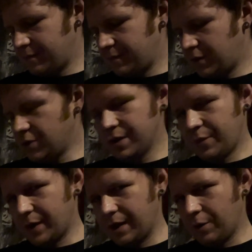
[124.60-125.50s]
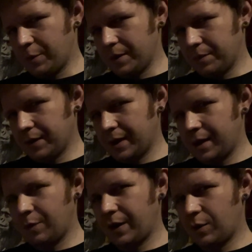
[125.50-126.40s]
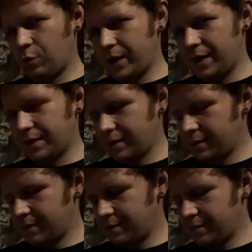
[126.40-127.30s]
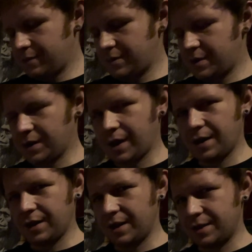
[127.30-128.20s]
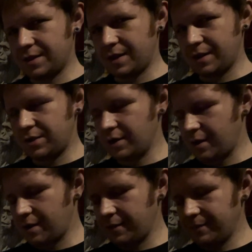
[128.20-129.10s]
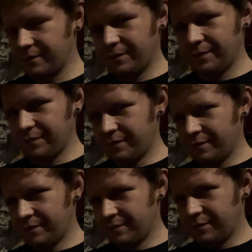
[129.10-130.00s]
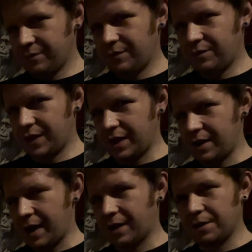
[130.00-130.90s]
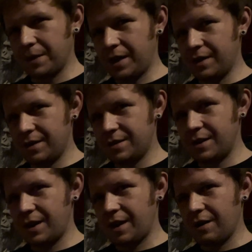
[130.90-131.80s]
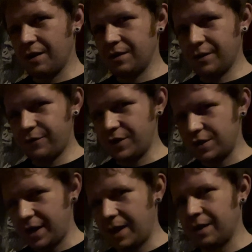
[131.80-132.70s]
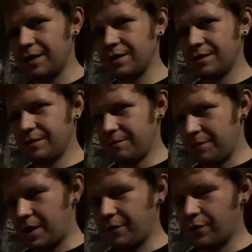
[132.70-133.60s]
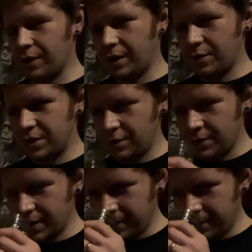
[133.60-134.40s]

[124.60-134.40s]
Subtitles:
Usually when I open a blend, I wait a week to kind of let it sit in the jar, get acclimated to the air, the fish tank metaphor I always use.